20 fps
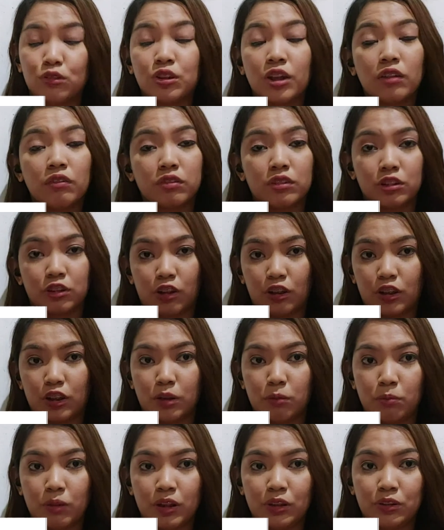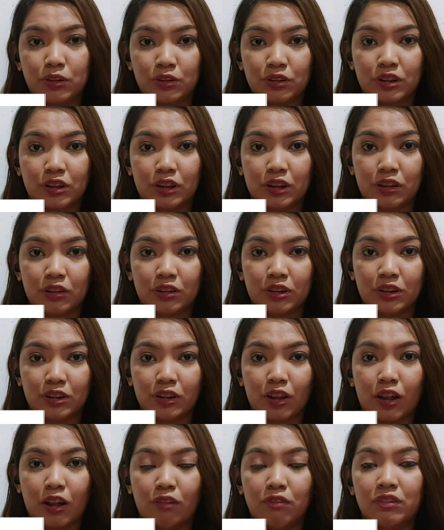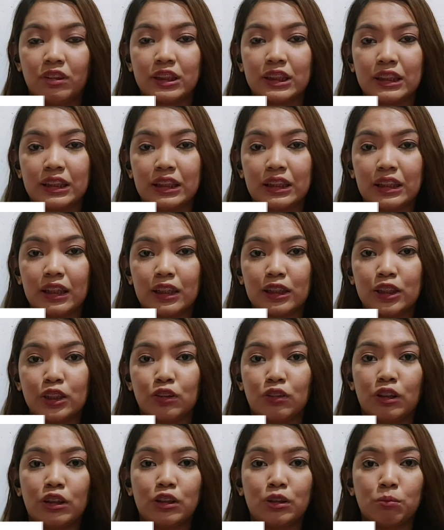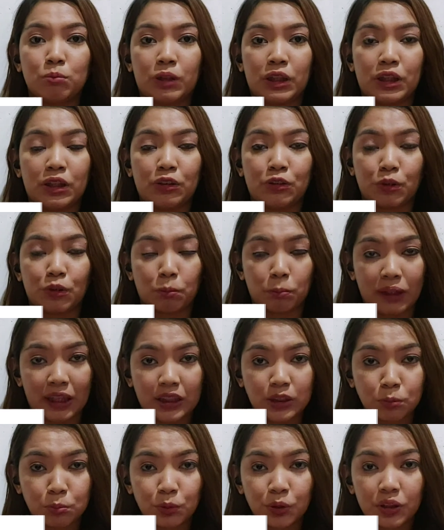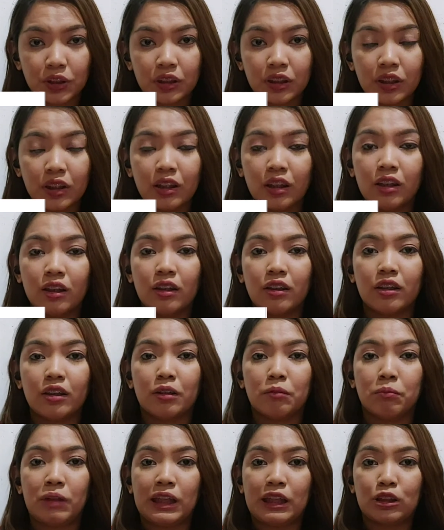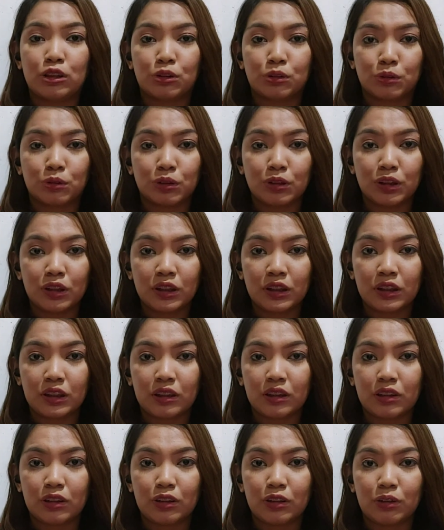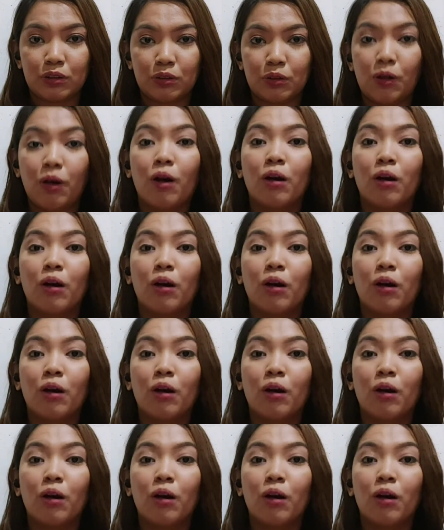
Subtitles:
travel document you're going to use. Obviously, that's going to be your passport. Make sure that you